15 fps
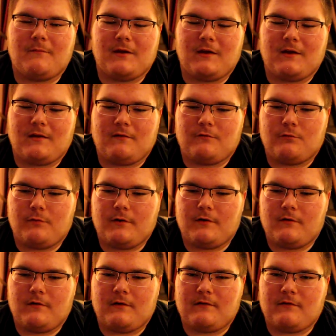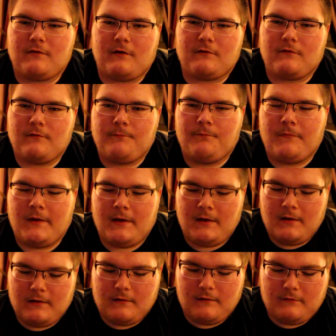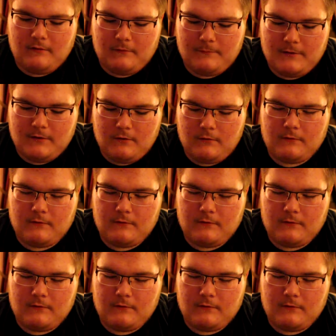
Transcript: and Twitter and such, because I can be